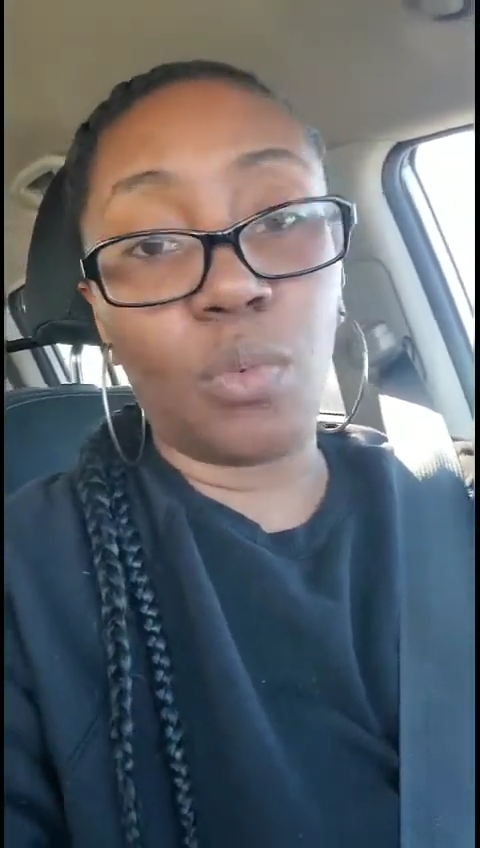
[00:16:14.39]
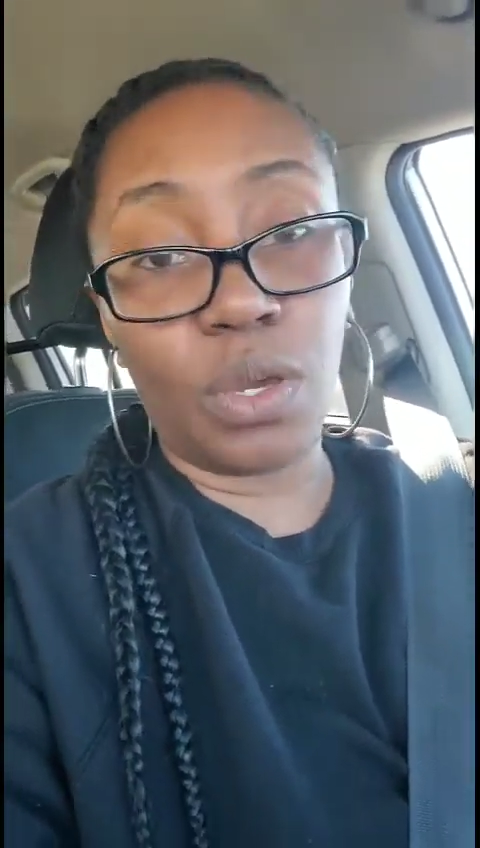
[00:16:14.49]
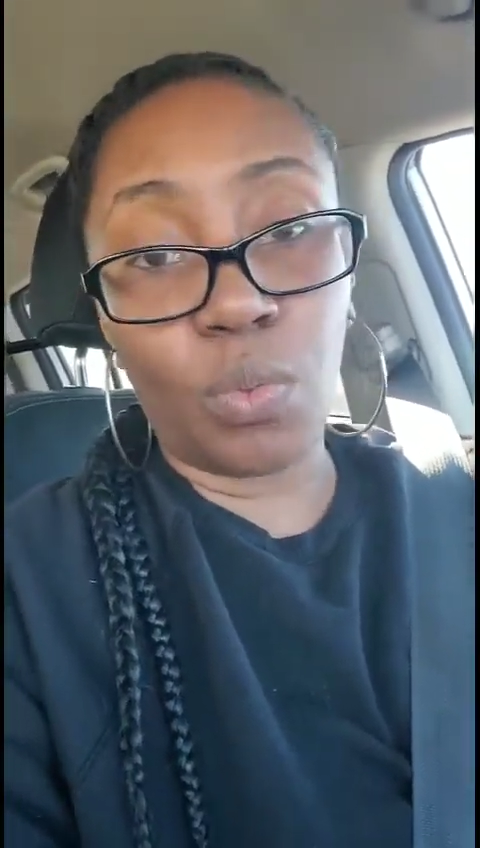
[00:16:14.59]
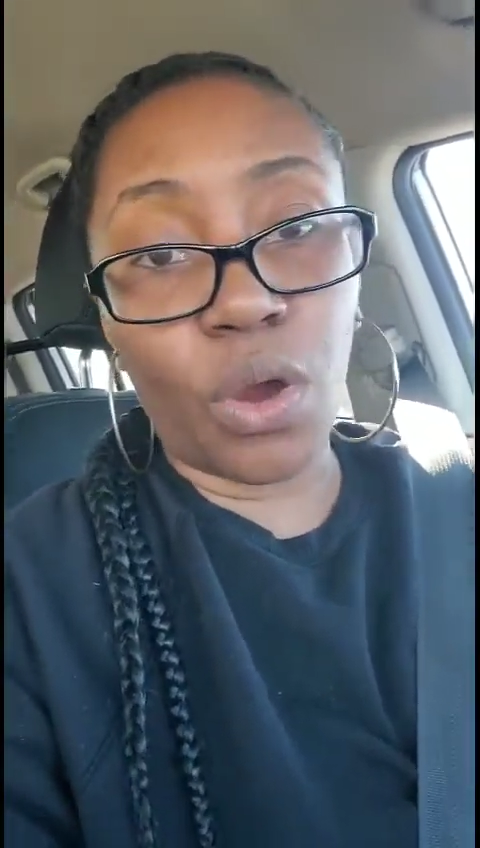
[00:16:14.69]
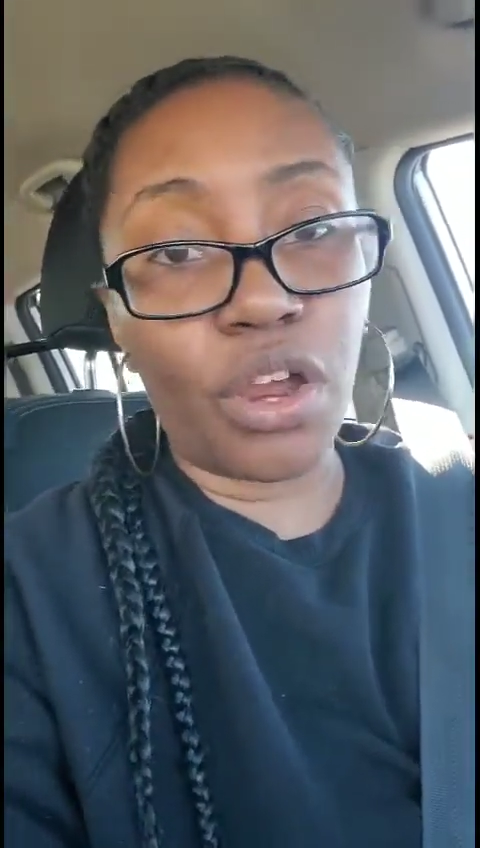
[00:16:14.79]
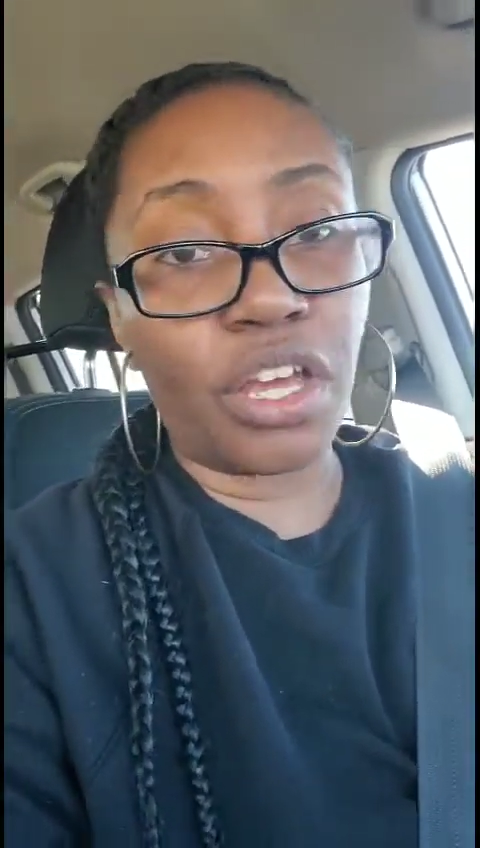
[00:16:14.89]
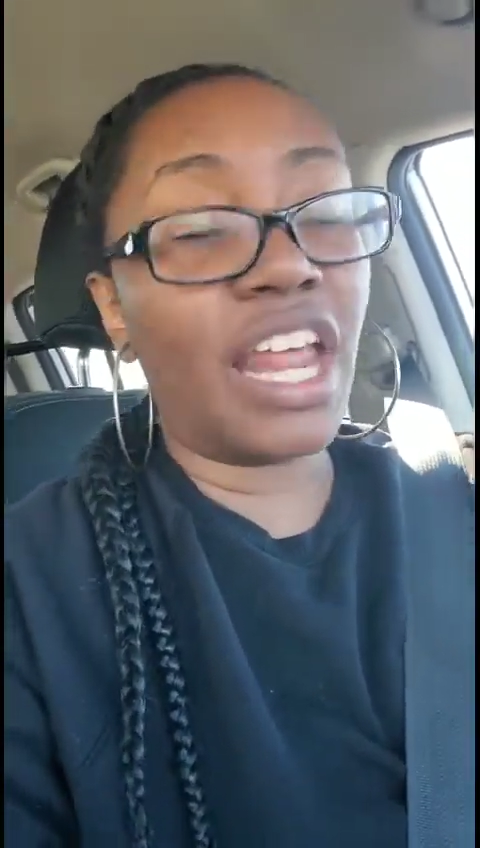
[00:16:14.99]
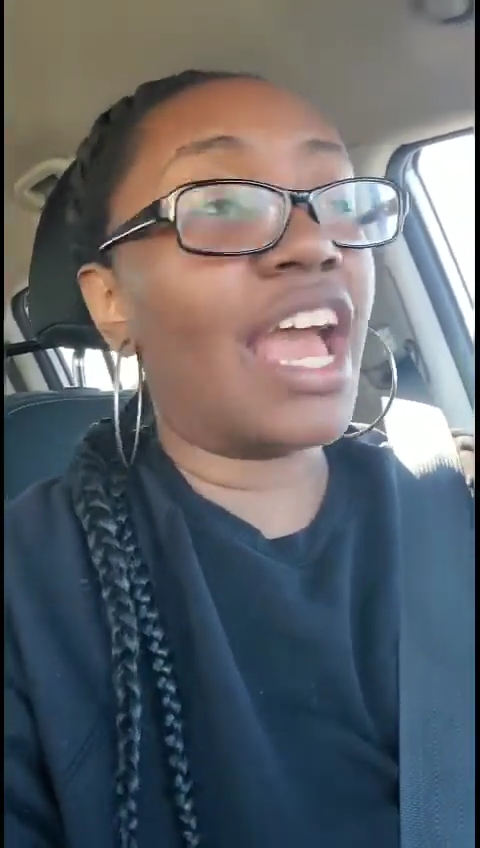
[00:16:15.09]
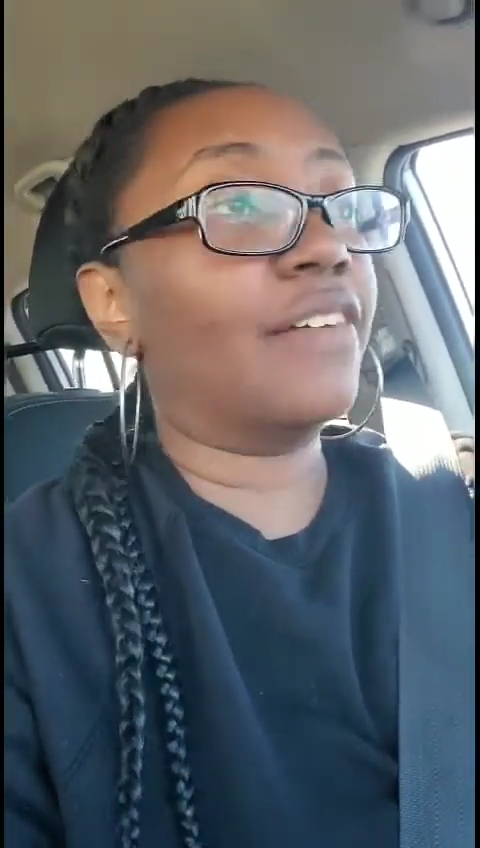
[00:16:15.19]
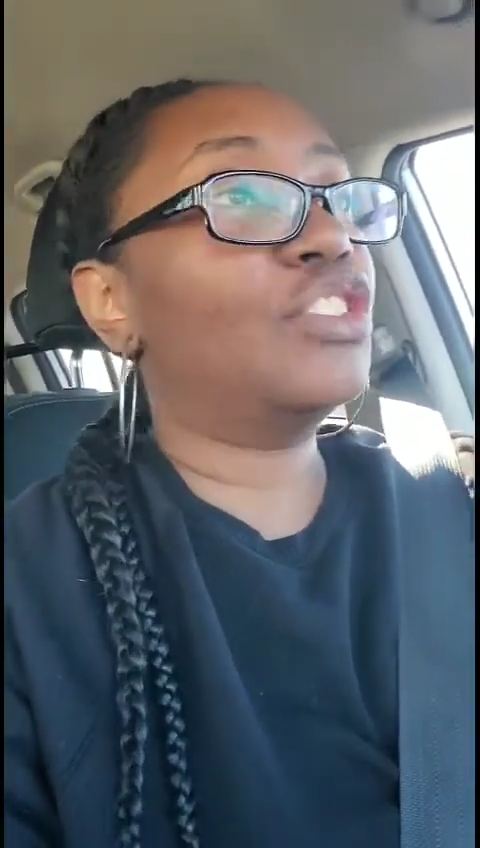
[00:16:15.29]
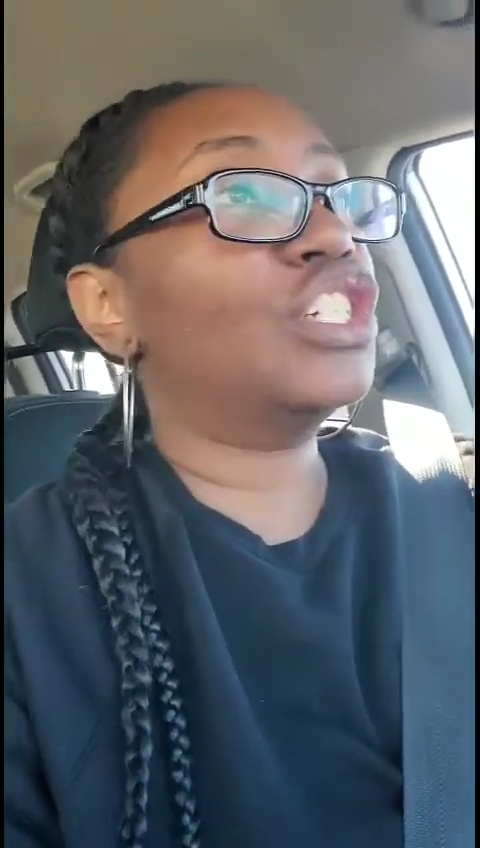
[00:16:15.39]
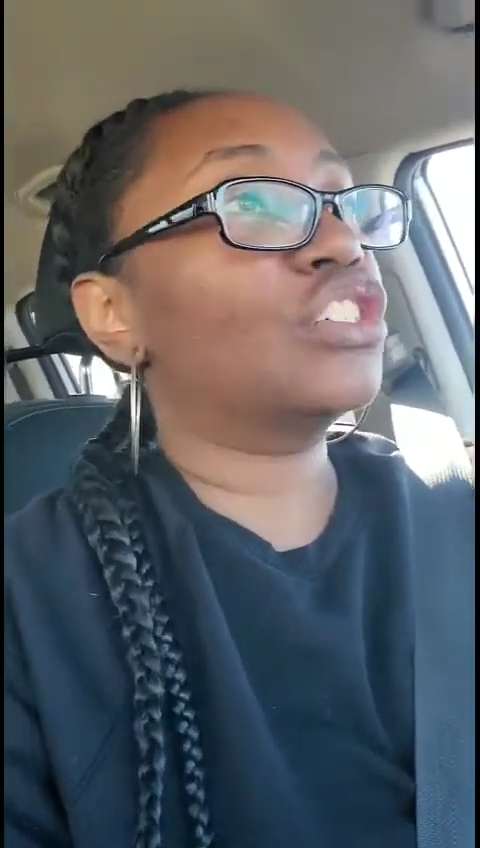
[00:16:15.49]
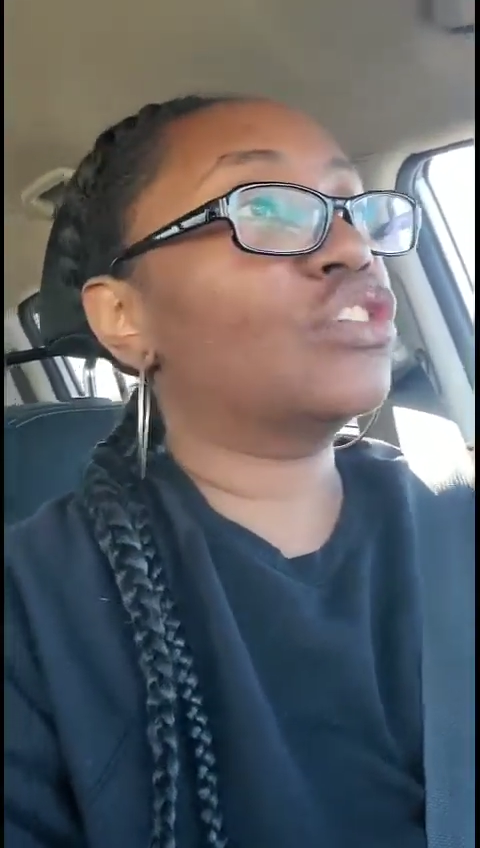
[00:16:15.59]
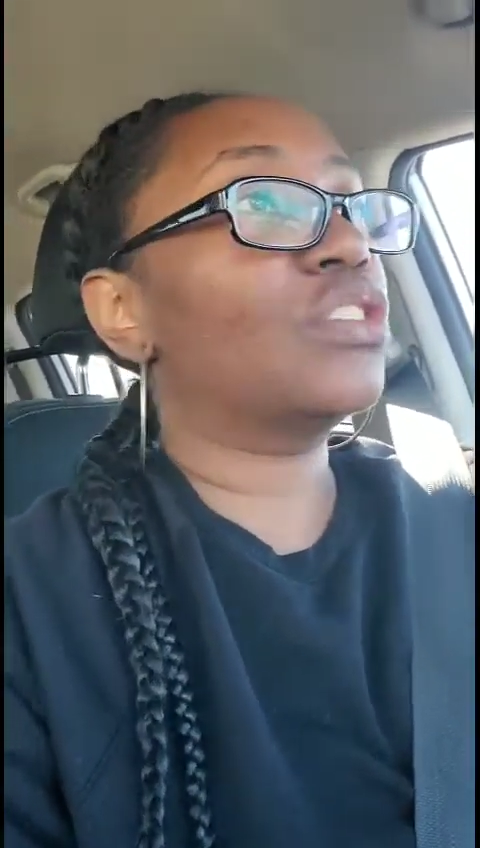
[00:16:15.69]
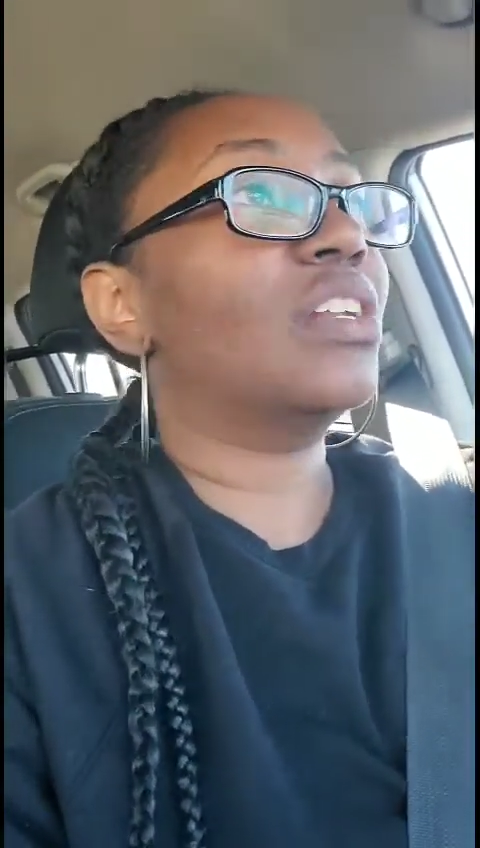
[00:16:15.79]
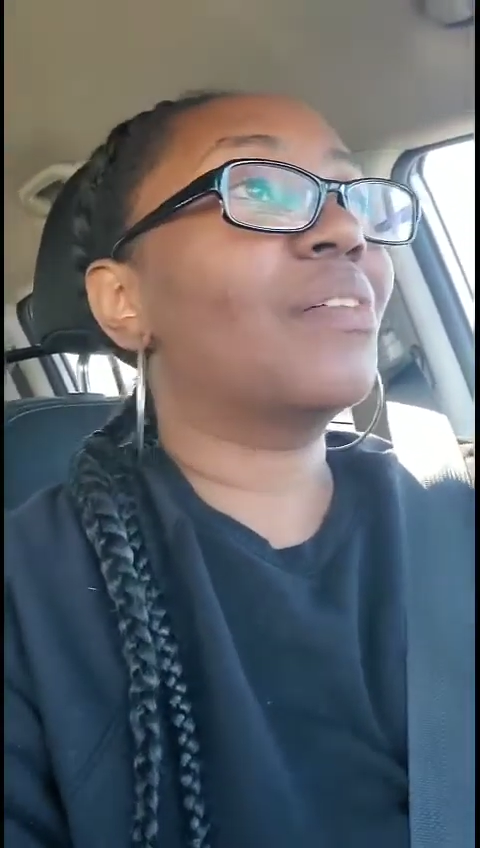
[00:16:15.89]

we were going to have children,